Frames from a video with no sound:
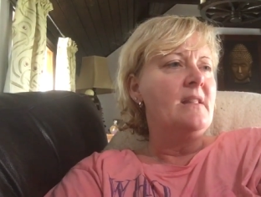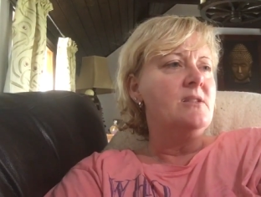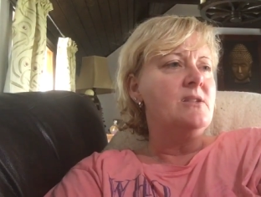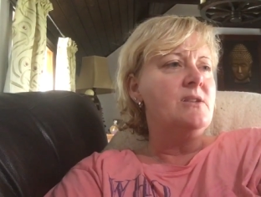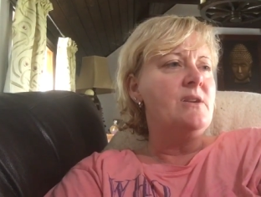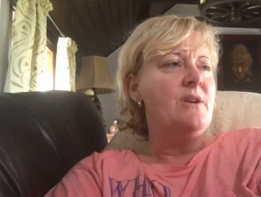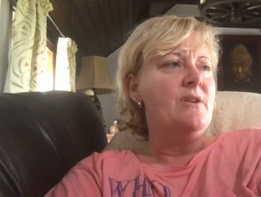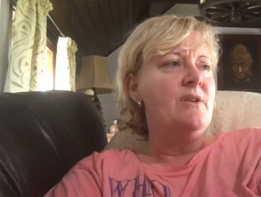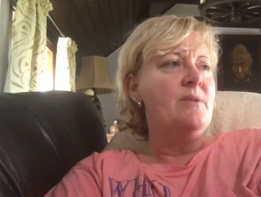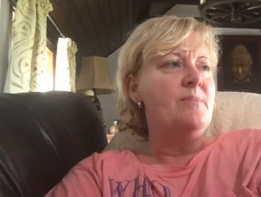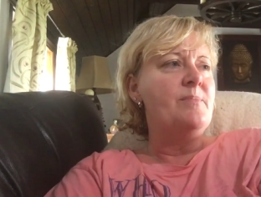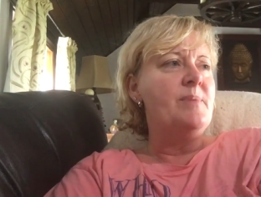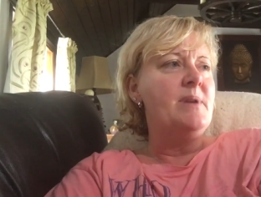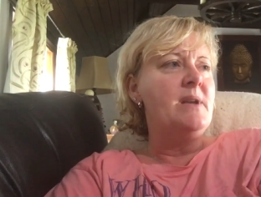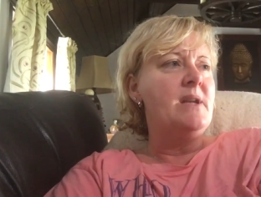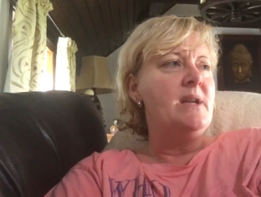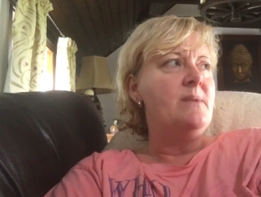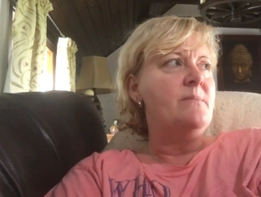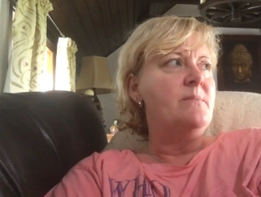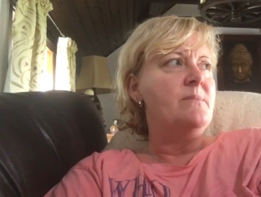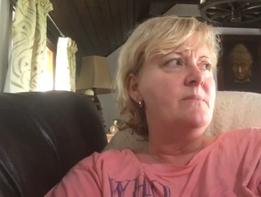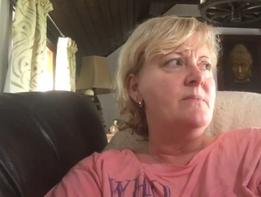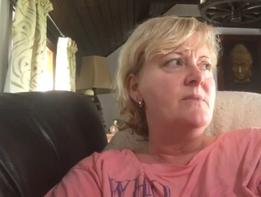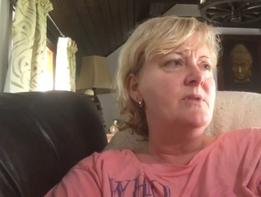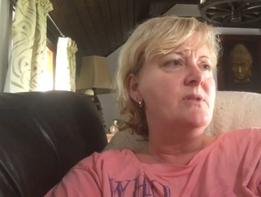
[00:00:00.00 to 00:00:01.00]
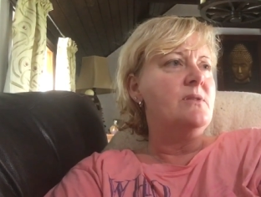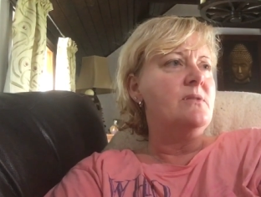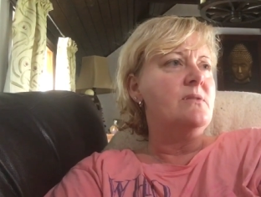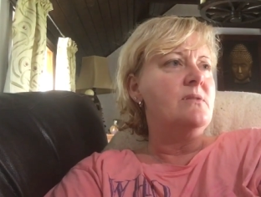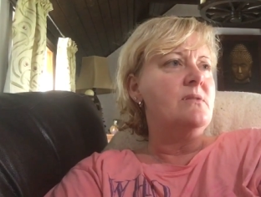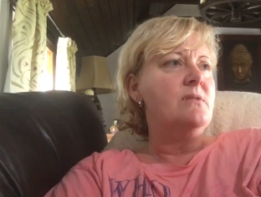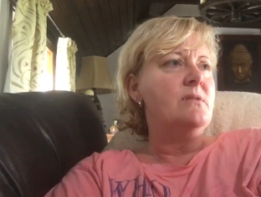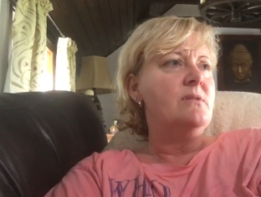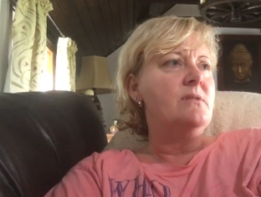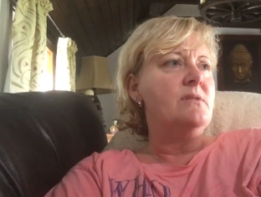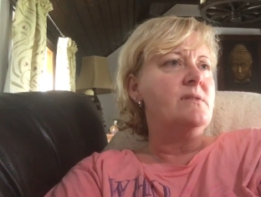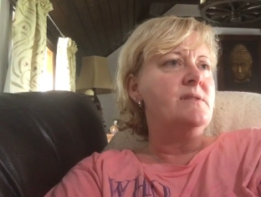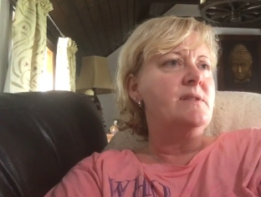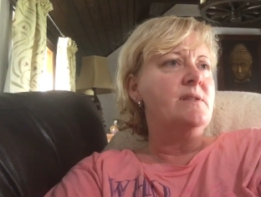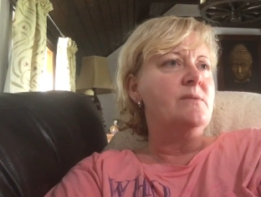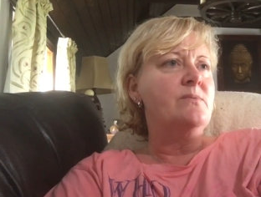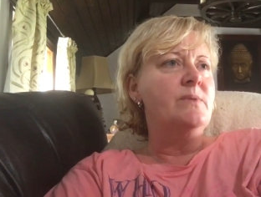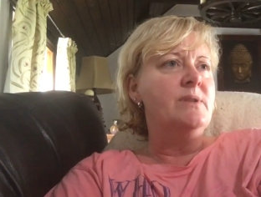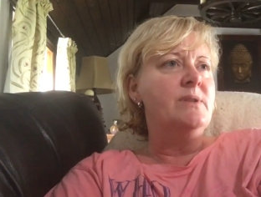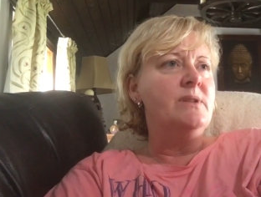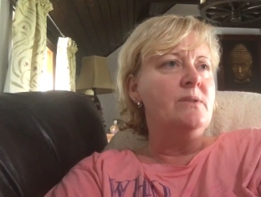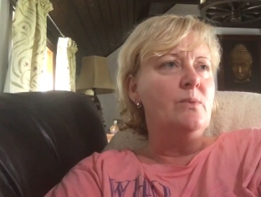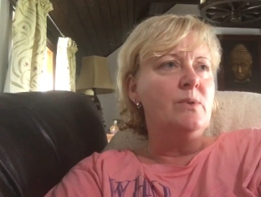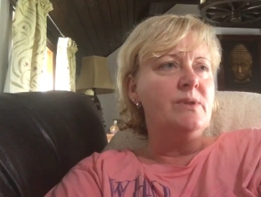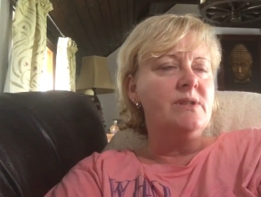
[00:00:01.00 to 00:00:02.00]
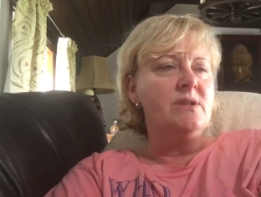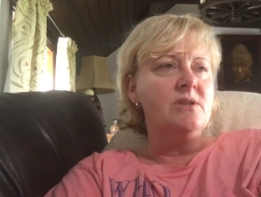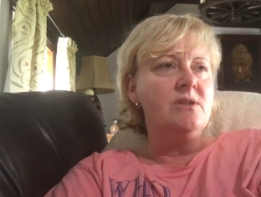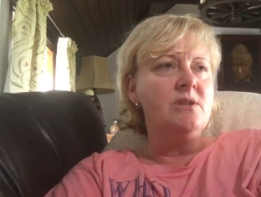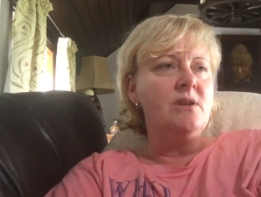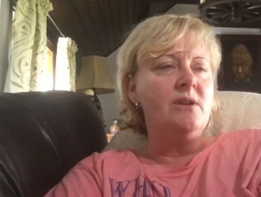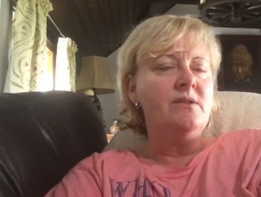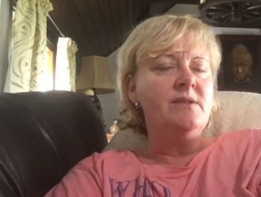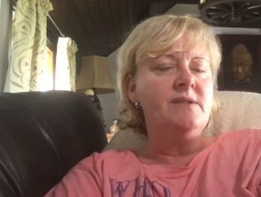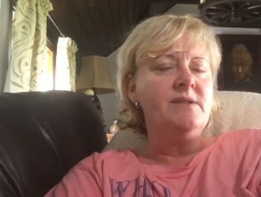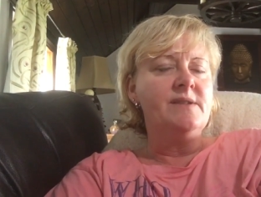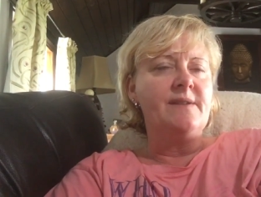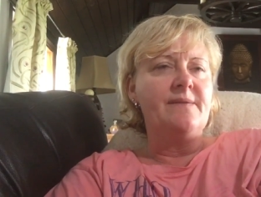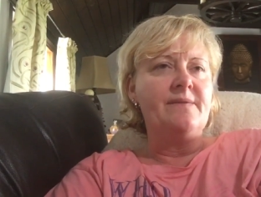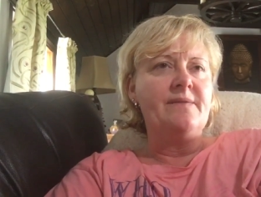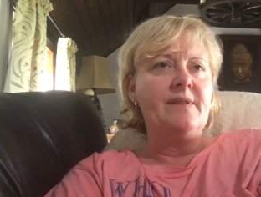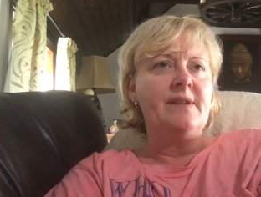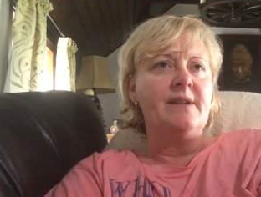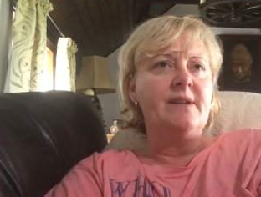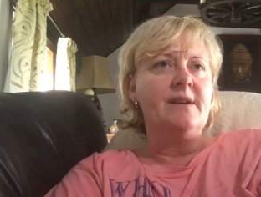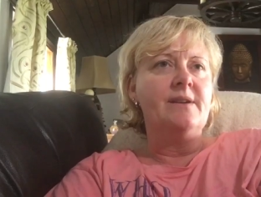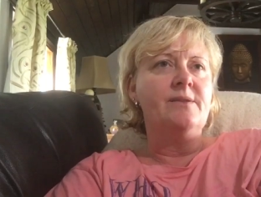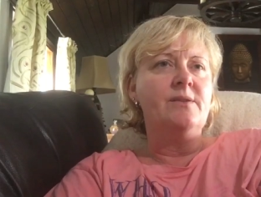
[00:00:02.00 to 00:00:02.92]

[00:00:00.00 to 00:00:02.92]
cherubim said, we want to show you something,